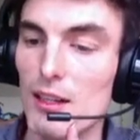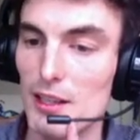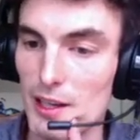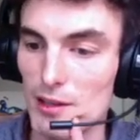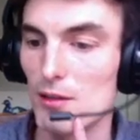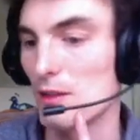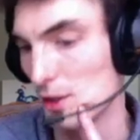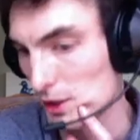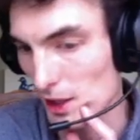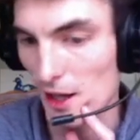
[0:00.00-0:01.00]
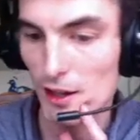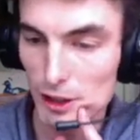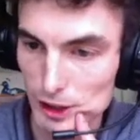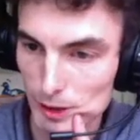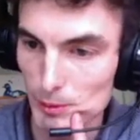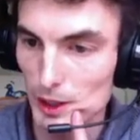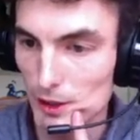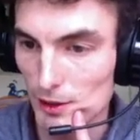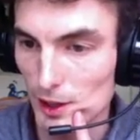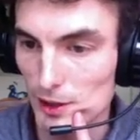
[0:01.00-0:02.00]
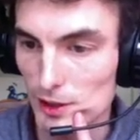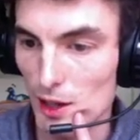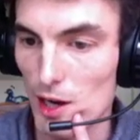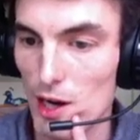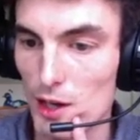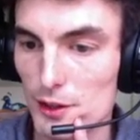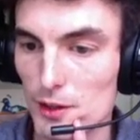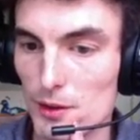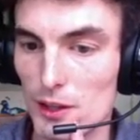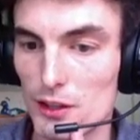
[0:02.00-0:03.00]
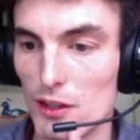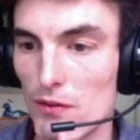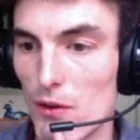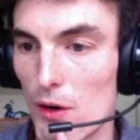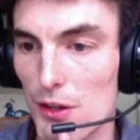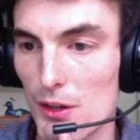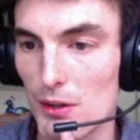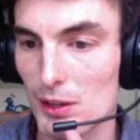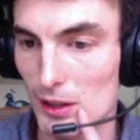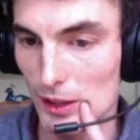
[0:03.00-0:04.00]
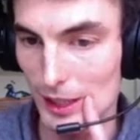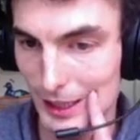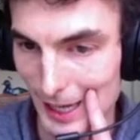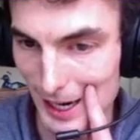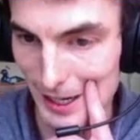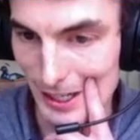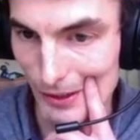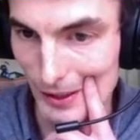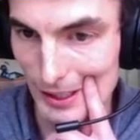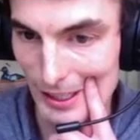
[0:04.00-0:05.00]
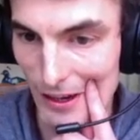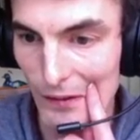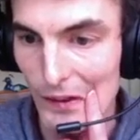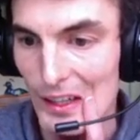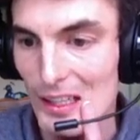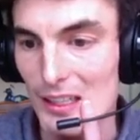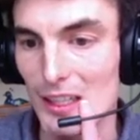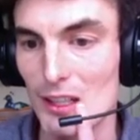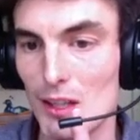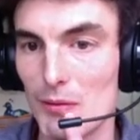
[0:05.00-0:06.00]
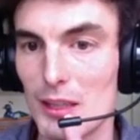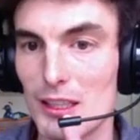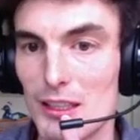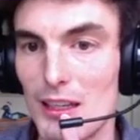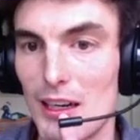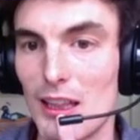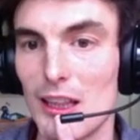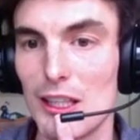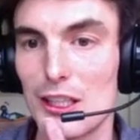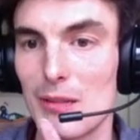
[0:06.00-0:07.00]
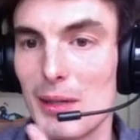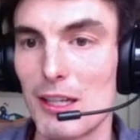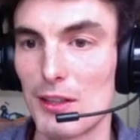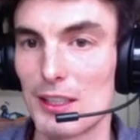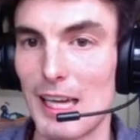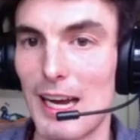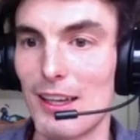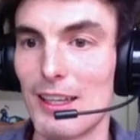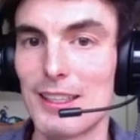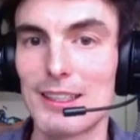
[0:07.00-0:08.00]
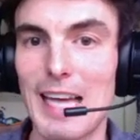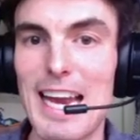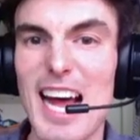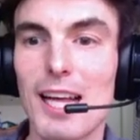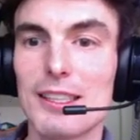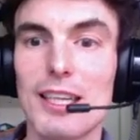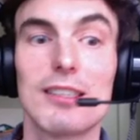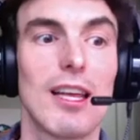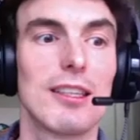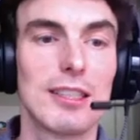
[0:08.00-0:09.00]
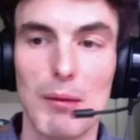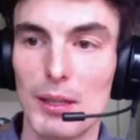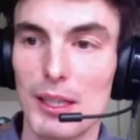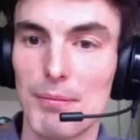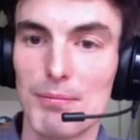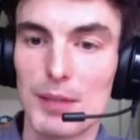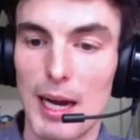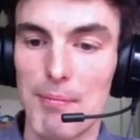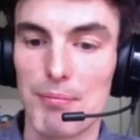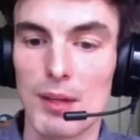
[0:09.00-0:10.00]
Legal consent, legitimate interest, so on and so forth. You can look at that yourself. And you can read the legitimate interest analysis summary. Okay.